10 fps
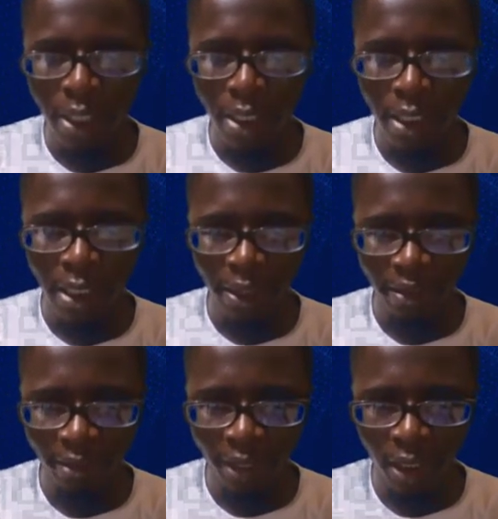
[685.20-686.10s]

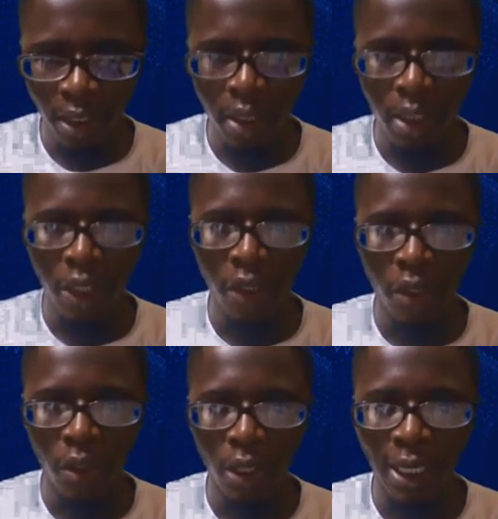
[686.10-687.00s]
leaving
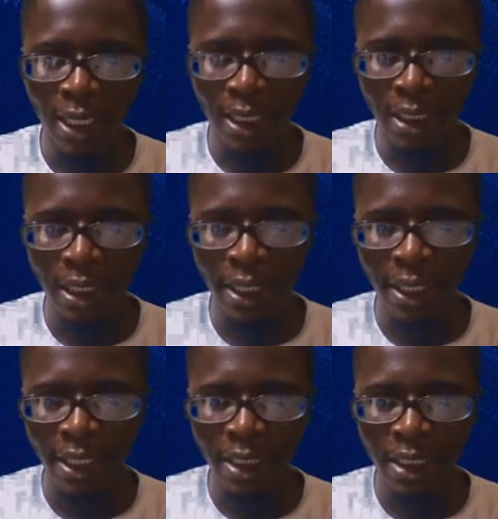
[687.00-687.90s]
your answer
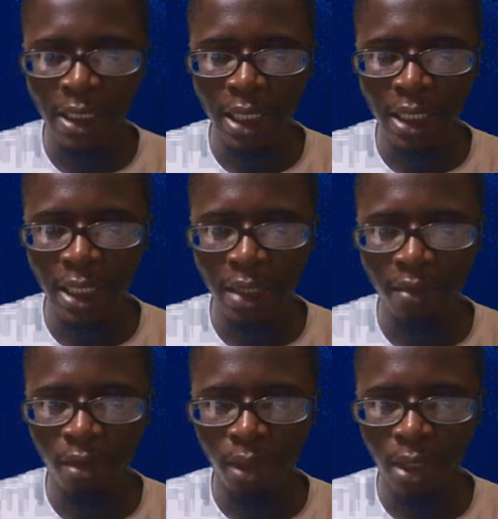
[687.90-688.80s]
in standard
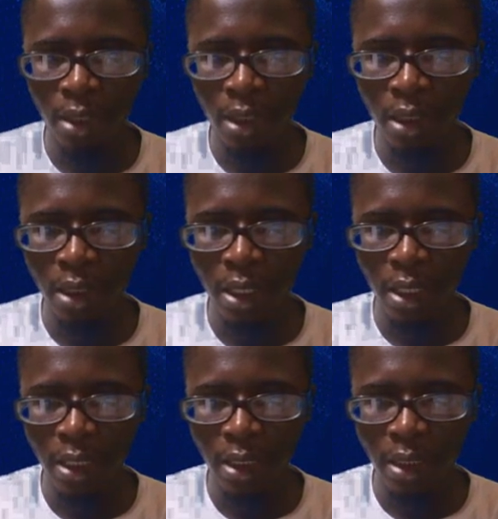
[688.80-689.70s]
form, and this is our
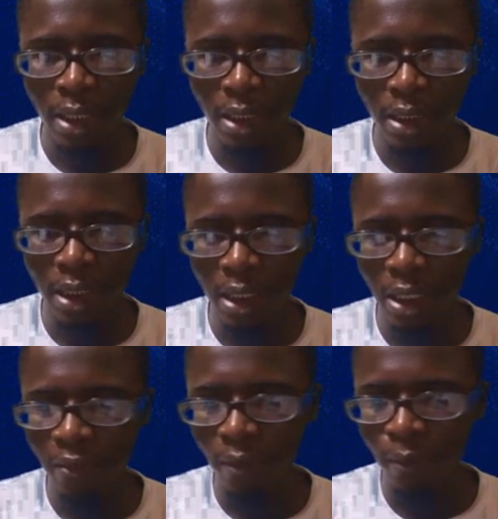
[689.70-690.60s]
answer in
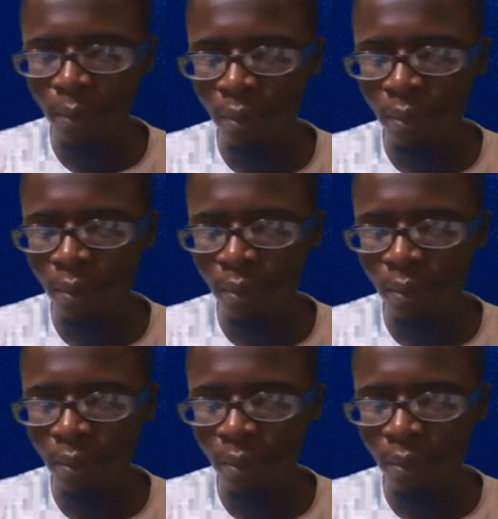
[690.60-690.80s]
standard form.